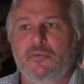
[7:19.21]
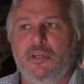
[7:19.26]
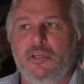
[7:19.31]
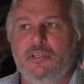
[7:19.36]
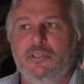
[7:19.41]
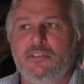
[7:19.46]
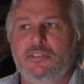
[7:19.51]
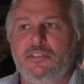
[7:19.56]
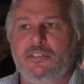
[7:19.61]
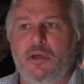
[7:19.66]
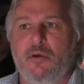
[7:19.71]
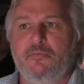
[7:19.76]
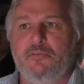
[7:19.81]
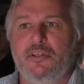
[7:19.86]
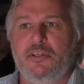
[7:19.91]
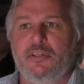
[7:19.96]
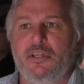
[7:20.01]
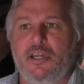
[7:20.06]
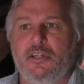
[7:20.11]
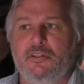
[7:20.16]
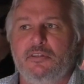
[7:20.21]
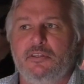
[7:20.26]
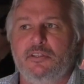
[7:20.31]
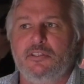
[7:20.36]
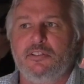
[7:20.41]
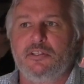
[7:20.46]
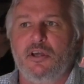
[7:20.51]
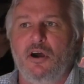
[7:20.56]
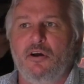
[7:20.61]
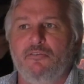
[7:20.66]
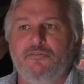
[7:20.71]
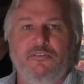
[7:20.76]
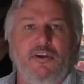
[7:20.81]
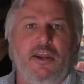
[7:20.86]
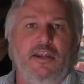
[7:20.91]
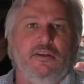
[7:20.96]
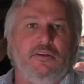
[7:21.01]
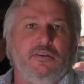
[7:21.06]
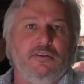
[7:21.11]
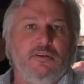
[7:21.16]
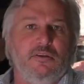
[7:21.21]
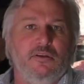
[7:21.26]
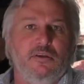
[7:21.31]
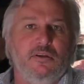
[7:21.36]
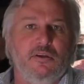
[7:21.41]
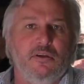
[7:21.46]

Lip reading: is something that is our friend.